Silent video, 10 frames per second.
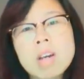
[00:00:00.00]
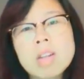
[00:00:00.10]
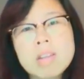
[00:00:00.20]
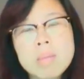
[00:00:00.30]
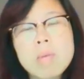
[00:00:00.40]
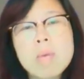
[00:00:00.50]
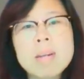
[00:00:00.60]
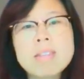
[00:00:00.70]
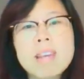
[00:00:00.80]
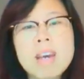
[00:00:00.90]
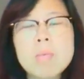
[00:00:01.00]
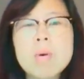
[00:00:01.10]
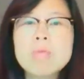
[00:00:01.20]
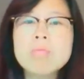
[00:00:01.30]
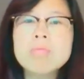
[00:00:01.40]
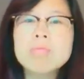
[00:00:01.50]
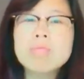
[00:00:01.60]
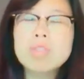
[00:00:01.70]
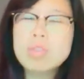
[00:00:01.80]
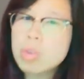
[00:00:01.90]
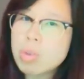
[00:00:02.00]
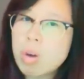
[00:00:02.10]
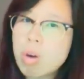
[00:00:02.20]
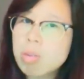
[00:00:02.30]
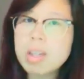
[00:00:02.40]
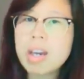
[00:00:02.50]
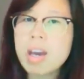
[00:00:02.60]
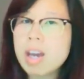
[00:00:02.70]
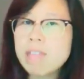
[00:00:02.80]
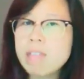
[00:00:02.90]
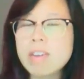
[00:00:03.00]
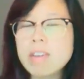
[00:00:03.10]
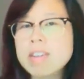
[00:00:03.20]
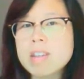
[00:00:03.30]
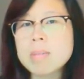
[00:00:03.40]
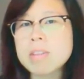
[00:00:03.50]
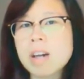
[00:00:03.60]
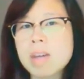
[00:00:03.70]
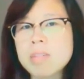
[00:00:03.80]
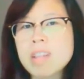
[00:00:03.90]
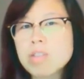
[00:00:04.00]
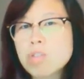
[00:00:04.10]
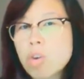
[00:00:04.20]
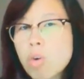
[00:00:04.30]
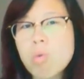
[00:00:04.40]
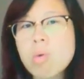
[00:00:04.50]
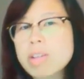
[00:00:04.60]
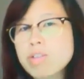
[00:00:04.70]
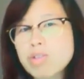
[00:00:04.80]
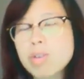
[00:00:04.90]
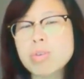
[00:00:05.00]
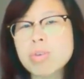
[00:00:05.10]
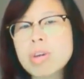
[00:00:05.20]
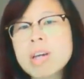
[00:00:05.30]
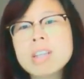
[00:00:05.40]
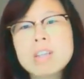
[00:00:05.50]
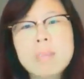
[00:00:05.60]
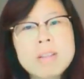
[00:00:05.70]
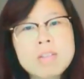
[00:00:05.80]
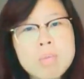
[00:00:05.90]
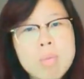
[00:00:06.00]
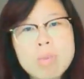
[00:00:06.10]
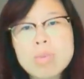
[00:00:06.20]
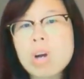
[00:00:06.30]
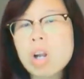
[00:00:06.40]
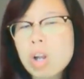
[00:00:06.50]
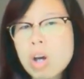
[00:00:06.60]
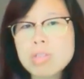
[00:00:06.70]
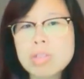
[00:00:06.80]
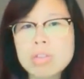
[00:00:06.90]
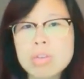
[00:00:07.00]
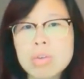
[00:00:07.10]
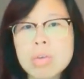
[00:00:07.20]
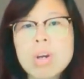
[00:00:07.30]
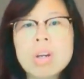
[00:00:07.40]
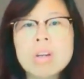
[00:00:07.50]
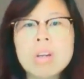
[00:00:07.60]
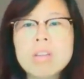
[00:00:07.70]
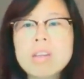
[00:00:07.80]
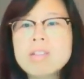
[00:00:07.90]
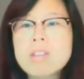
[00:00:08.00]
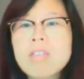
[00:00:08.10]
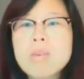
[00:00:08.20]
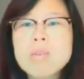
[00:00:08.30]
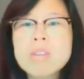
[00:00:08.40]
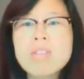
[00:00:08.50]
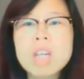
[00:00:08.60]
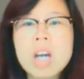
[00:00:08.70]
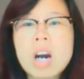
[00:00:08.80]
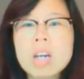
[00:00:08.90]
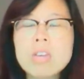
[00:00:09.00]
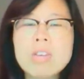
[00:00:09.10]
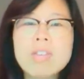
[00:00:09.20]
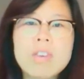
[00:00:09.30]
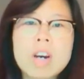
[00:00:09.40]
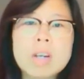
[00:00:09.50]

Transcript: some people might say, well, do you only get hay fever in the summertime? That's not always true. Depends on what you're allergic to. Now there's several different kind of